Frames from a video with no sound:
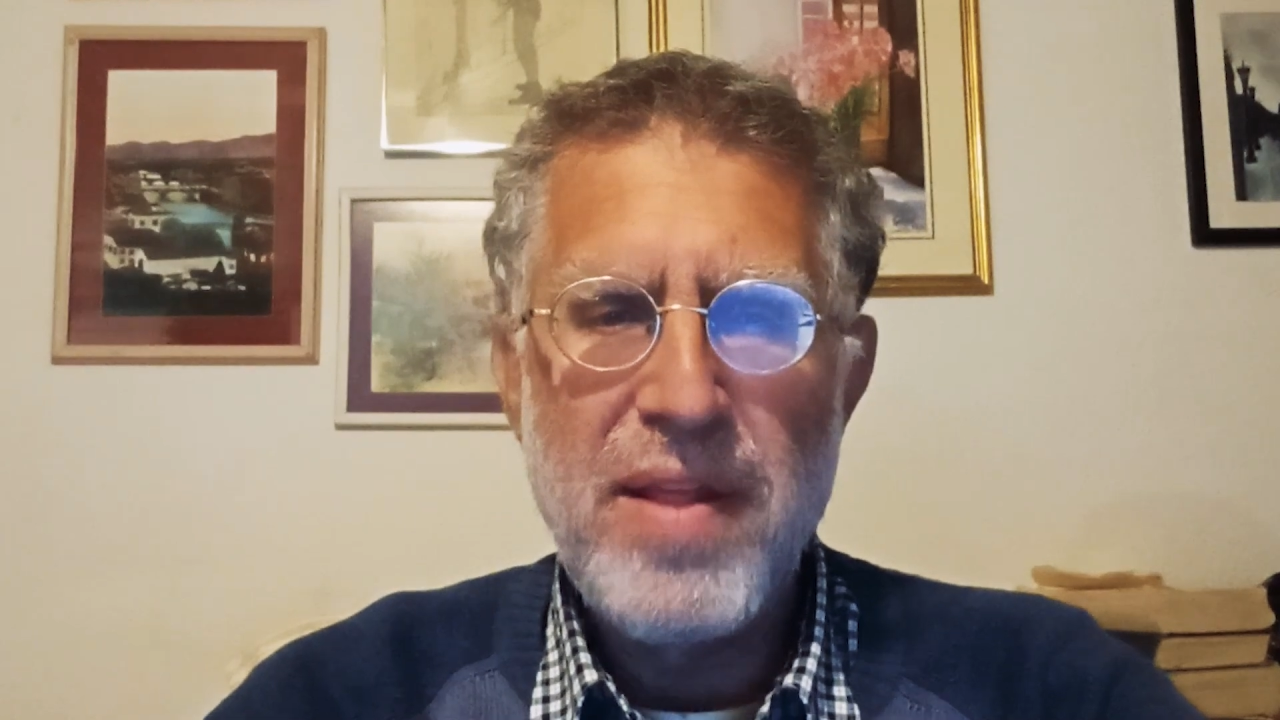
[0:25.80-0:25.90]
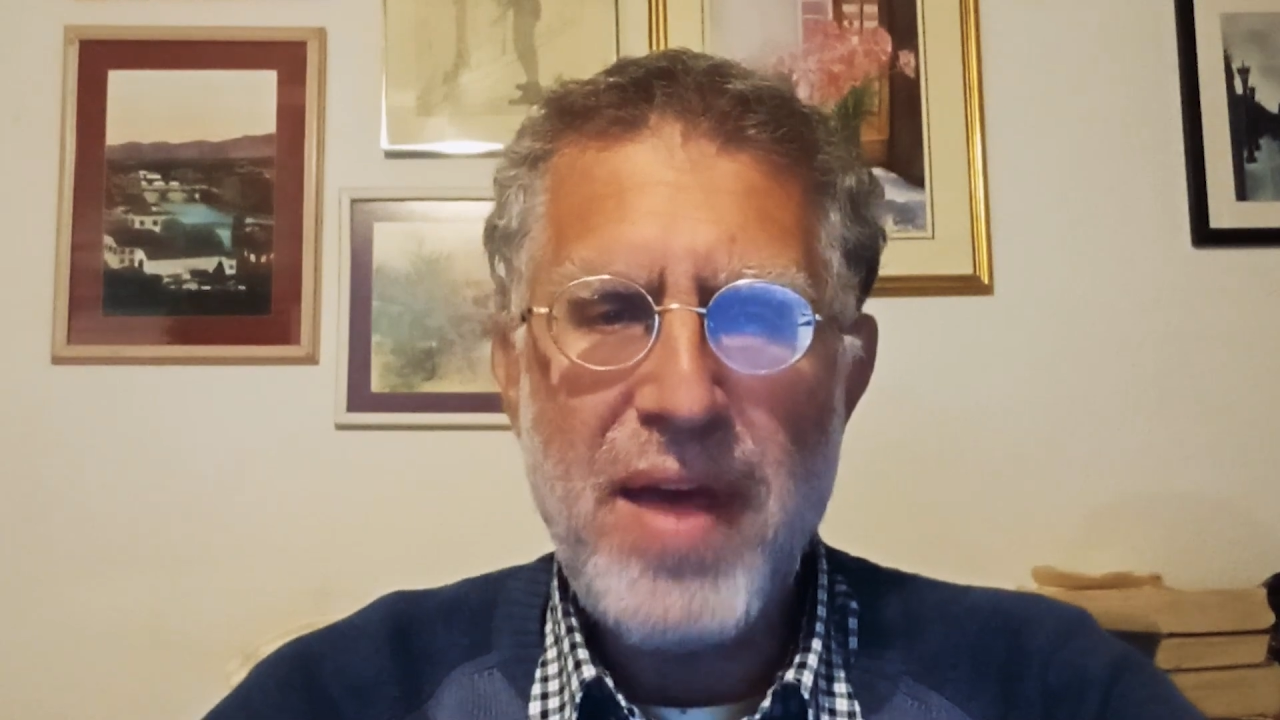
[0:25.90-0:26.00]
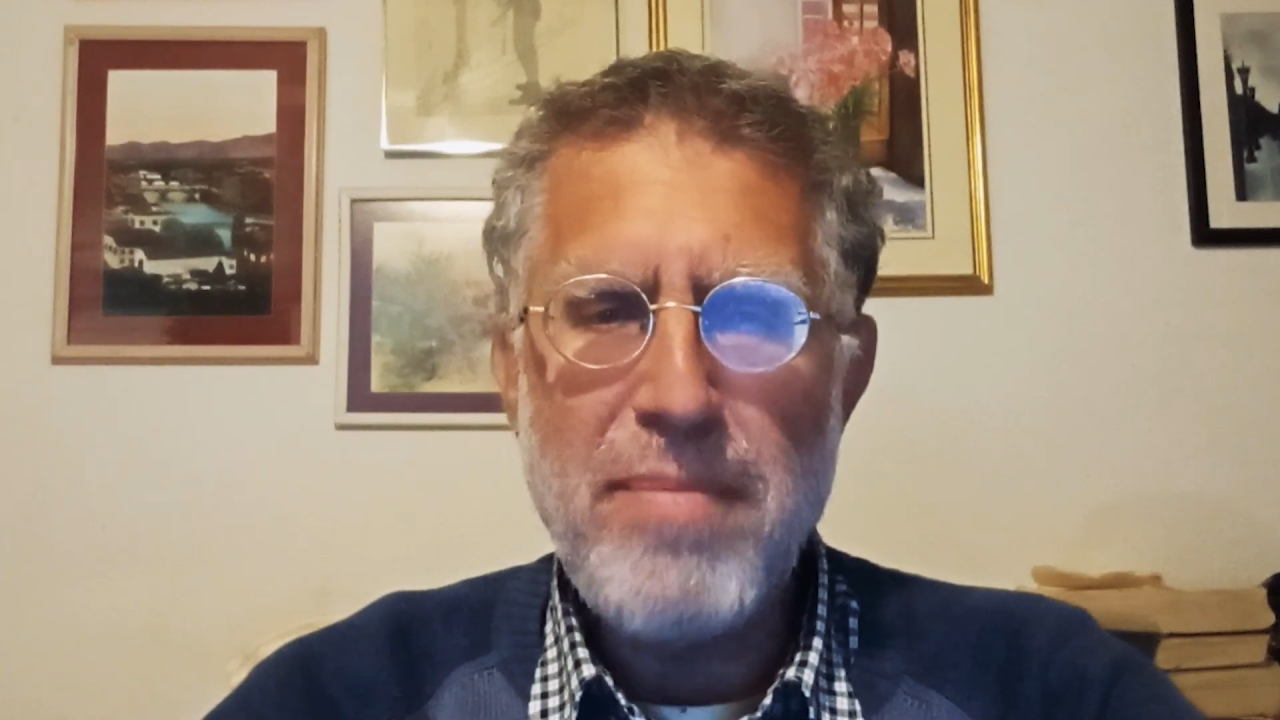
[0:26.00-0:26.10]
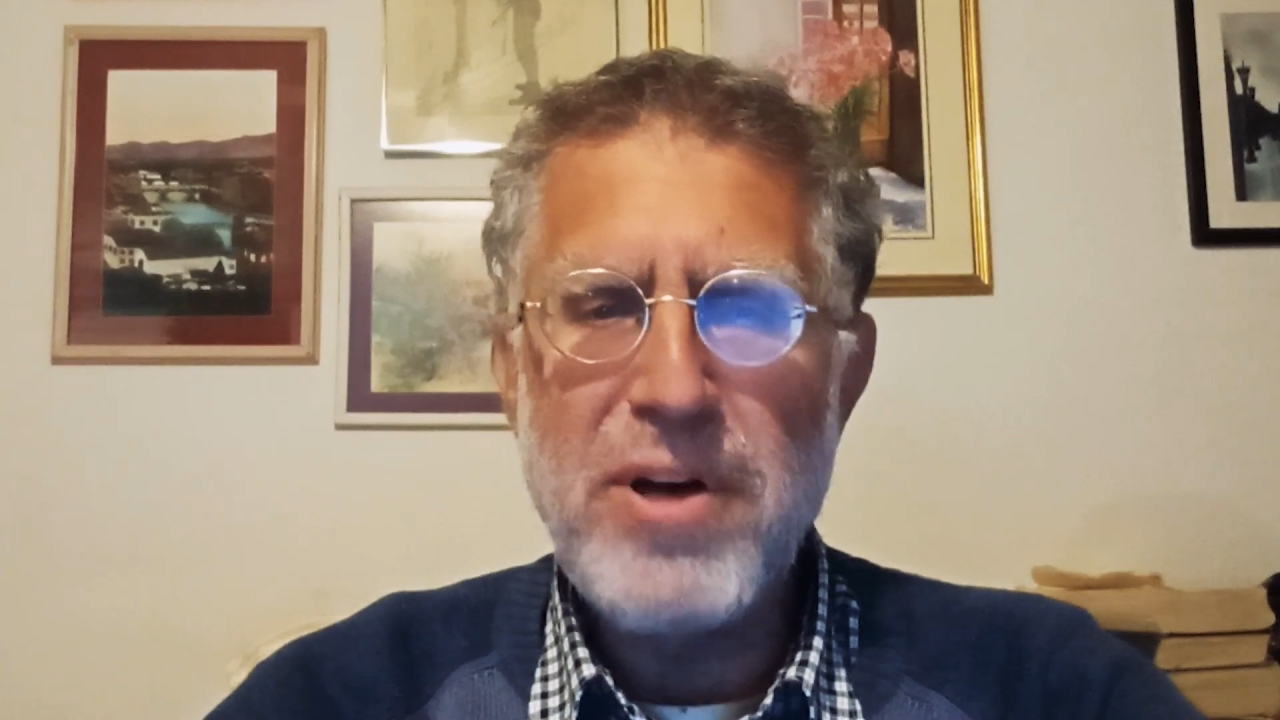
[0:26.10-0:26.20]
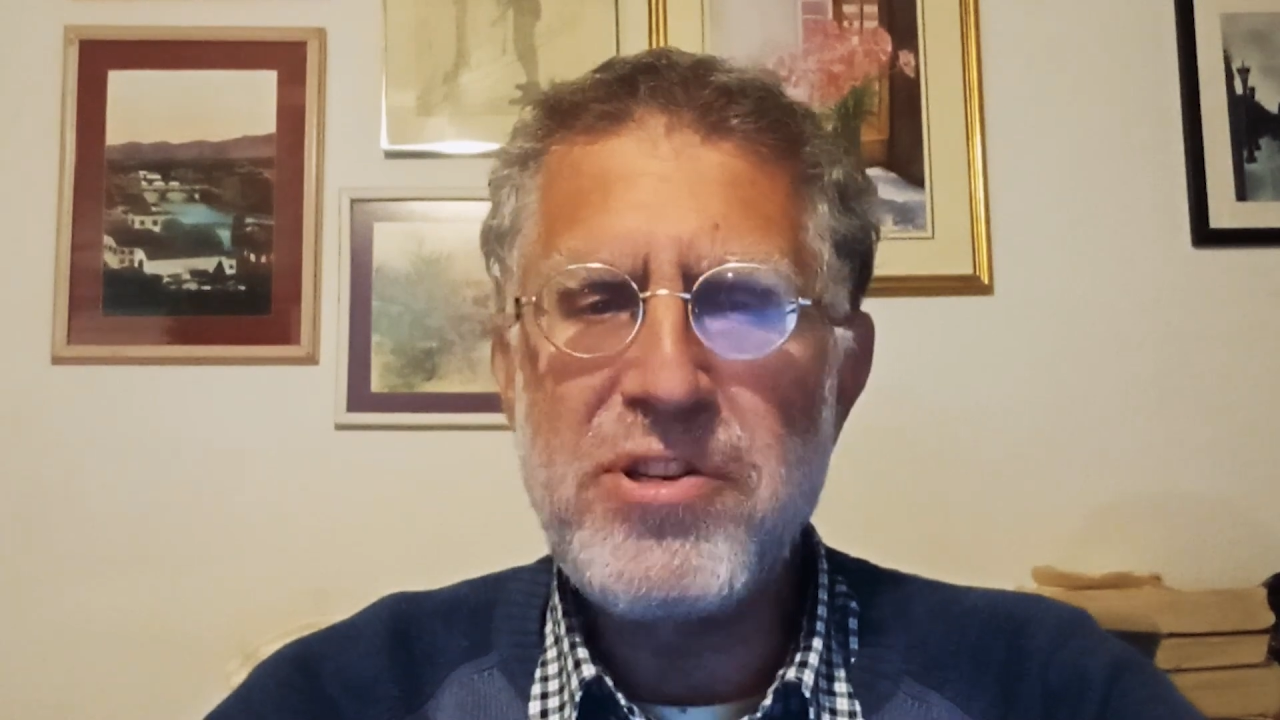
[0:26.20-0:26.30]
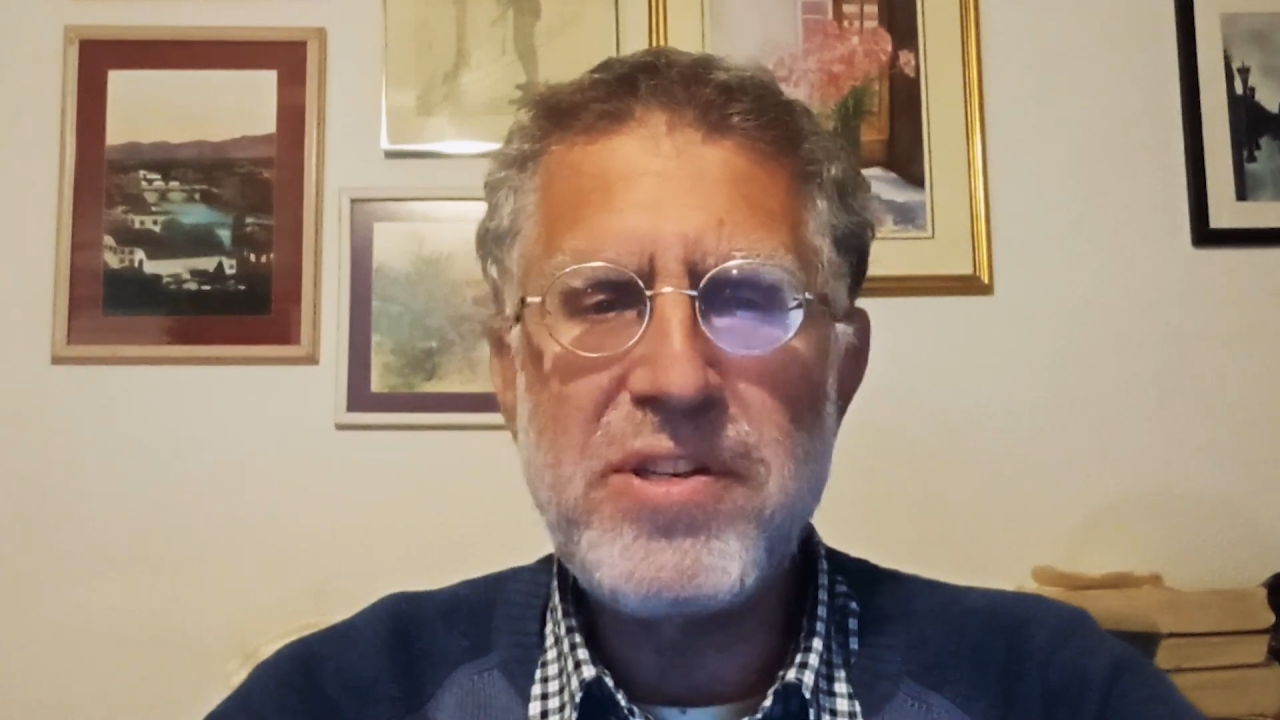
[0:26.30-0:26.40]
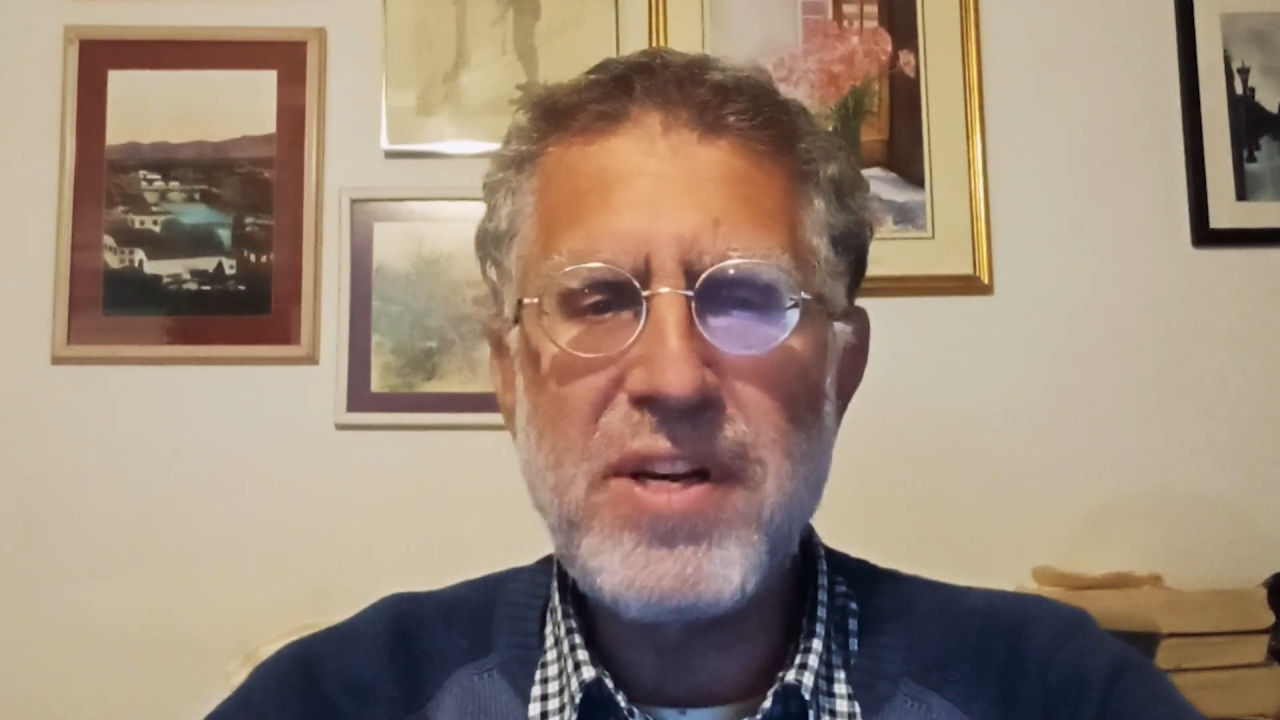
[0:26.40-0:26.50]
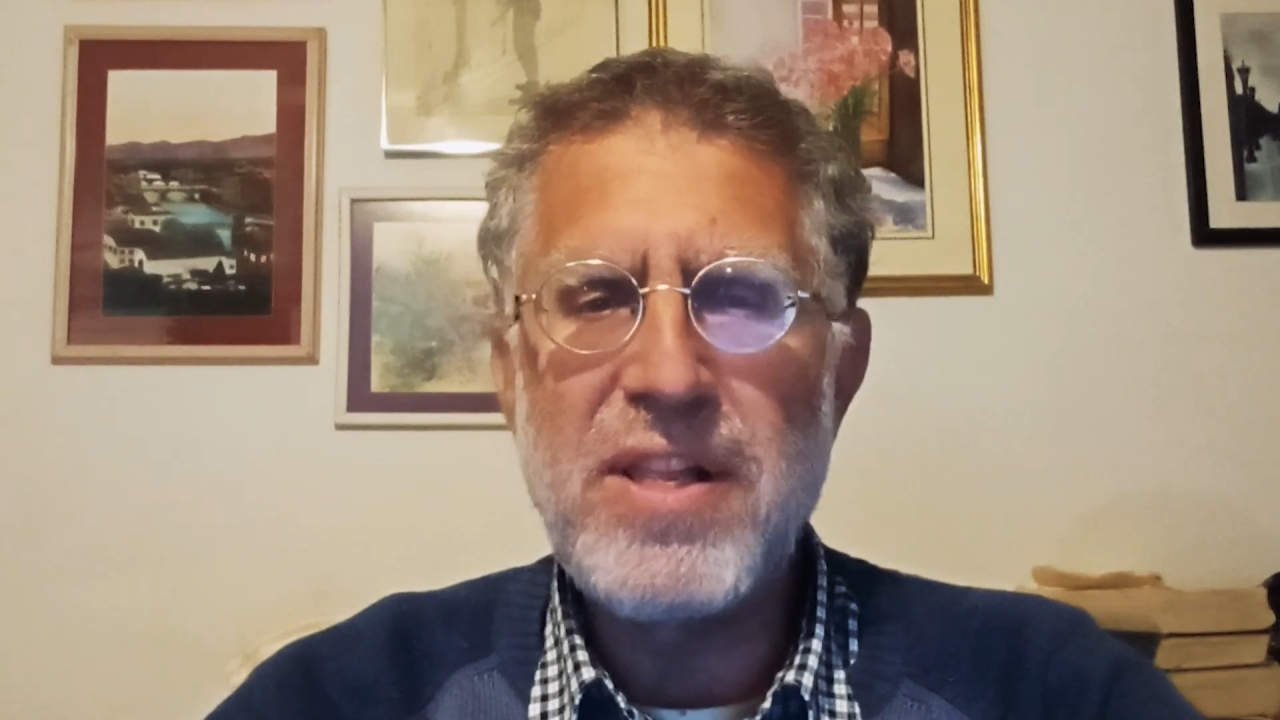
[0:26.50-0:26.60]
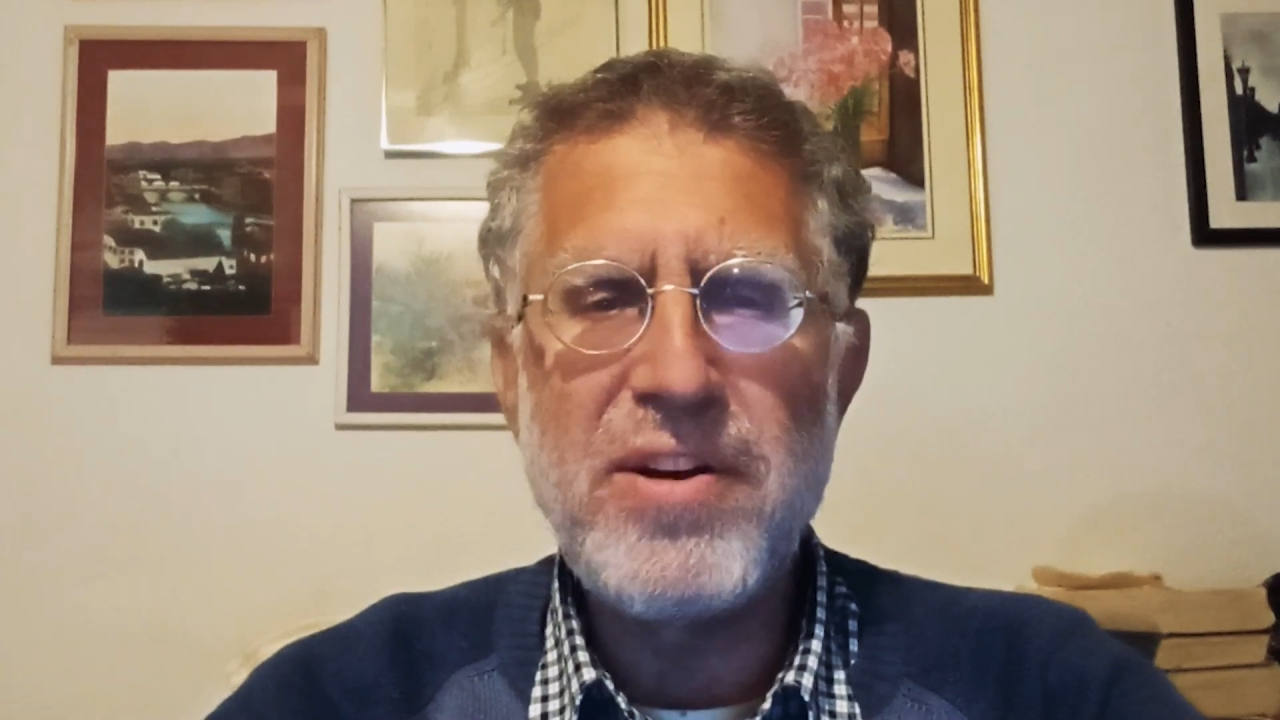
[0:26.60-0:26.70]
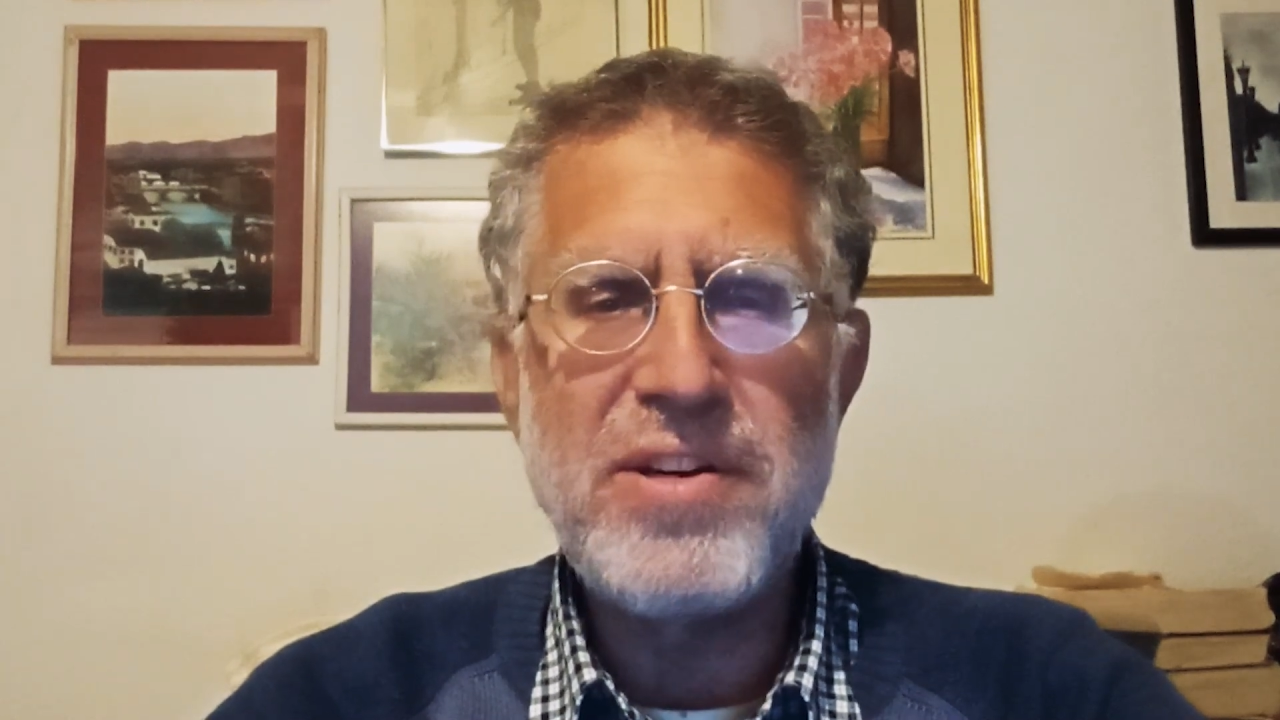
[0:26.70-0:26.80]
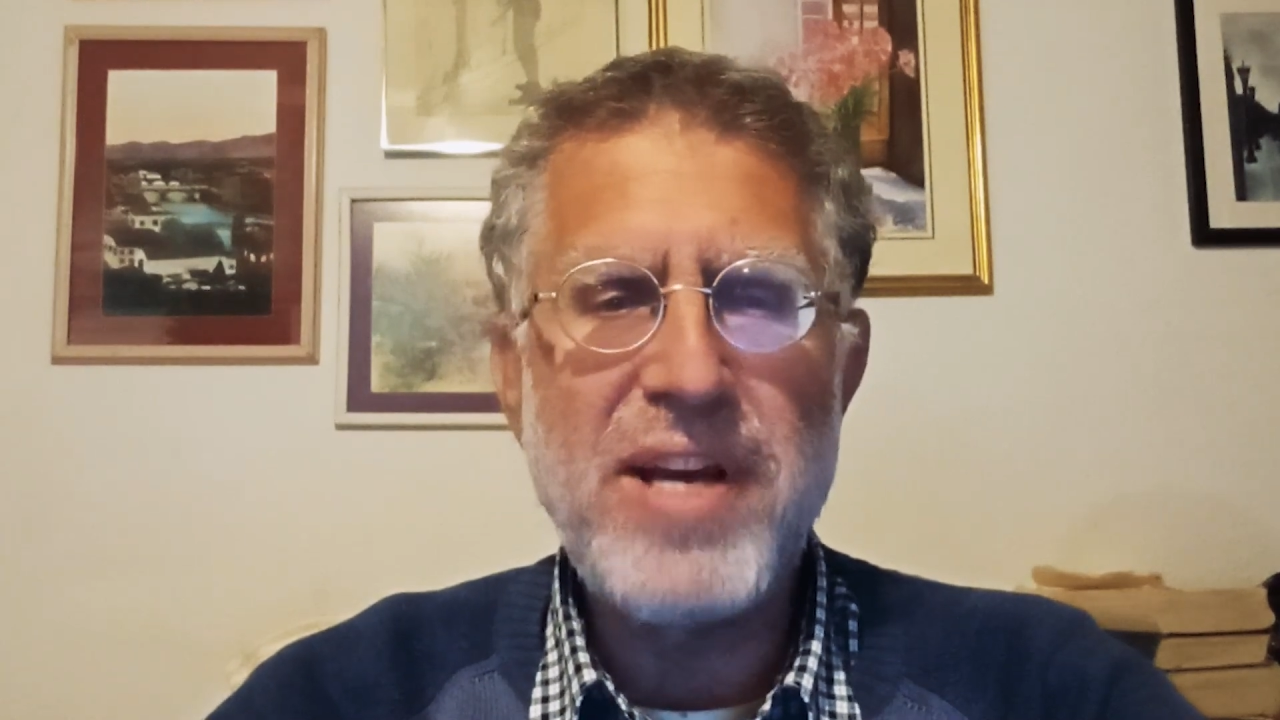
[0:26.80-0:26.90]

That much is clear